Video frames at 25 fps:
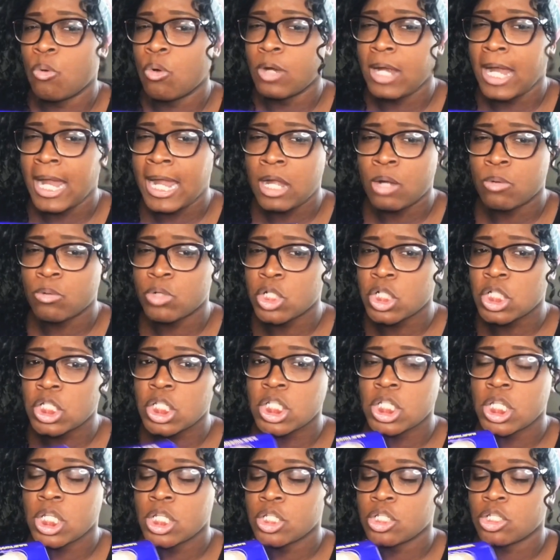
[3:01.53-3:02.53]
hours,
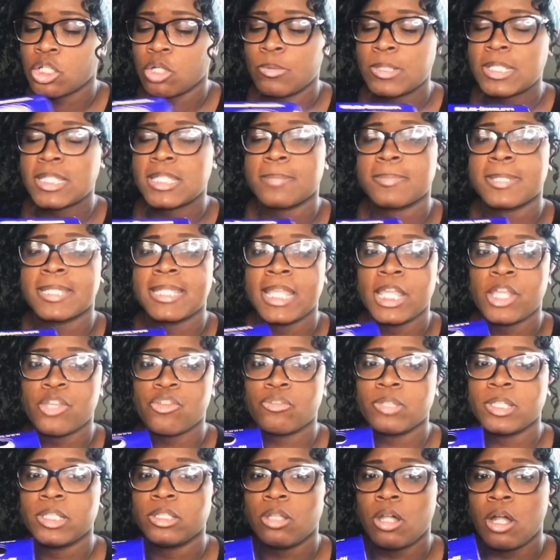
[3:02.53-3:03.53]
so it's substantially
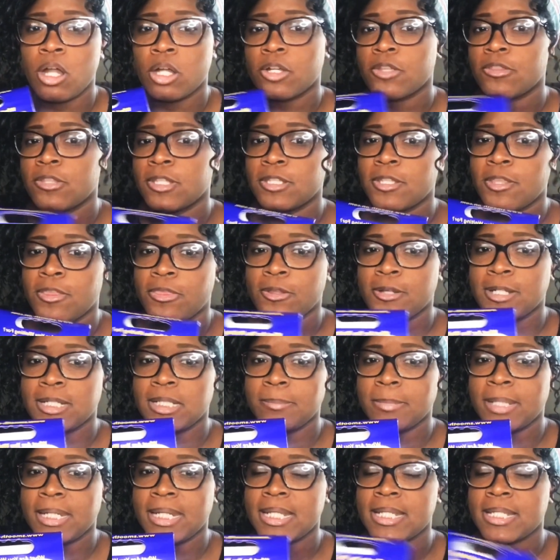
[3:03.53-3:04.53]
longer than the 30
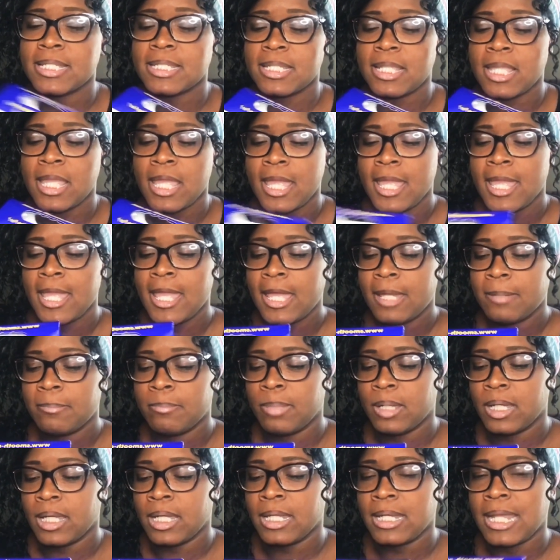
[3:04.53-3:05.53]
minutes.
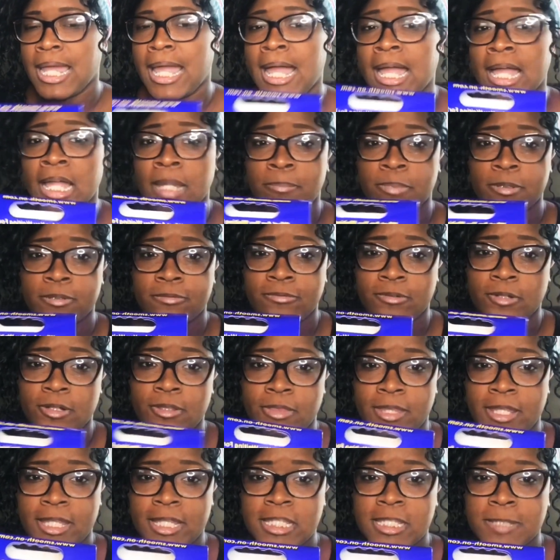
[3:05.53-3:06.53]
But I prefer
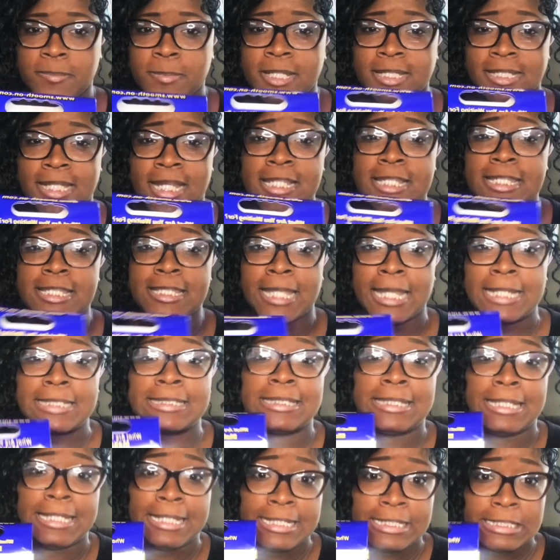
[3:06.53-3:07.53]
this because I just like to
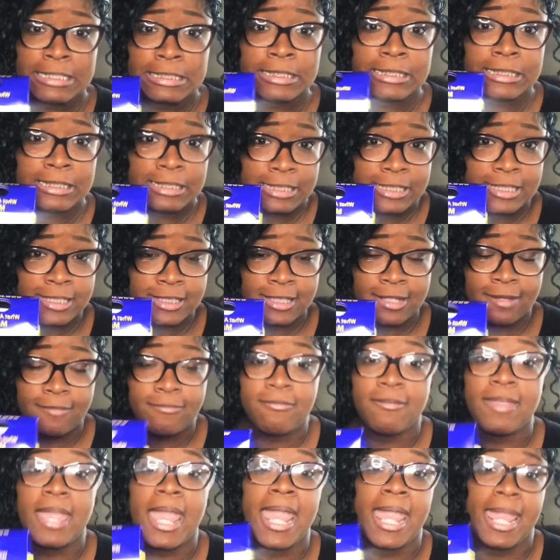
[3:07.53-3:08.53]
get to the good stuff
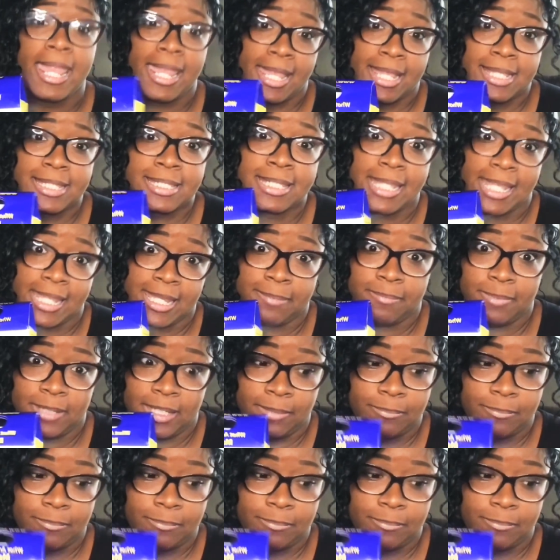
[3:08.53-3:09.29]
ASAP.